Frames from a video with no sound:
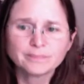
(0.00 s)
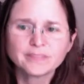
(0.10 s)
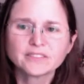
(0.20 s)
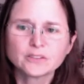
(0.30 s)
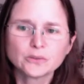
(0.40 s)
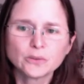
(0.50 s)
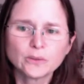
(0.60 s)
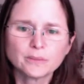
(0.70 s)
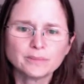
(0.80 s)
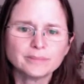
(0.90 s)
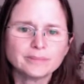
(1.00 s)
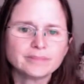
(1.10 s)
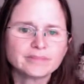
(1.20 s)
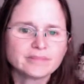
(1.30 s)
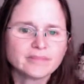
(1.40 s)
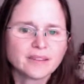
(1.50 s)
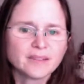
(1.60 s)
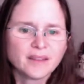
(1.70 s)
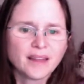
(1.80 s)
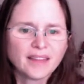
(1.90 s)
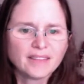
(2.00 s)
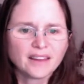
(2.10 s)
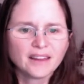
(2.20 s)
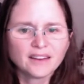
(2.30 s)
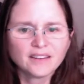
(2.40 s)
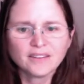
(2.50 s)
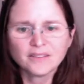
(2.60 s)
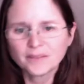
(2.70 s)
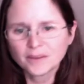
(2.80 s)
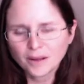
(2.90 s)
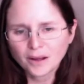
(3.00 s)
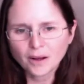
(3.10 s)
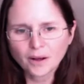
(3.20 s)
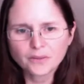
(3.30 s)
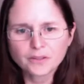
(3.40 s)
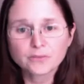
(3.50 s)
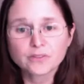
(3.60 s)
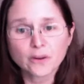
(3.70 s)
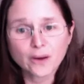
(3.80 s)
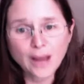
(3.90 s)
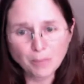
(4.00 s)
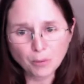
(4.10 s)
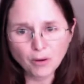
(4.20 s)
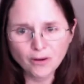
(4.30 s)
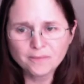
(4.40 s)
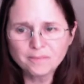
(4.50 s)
It's a sorghum. And then this was their apple barn.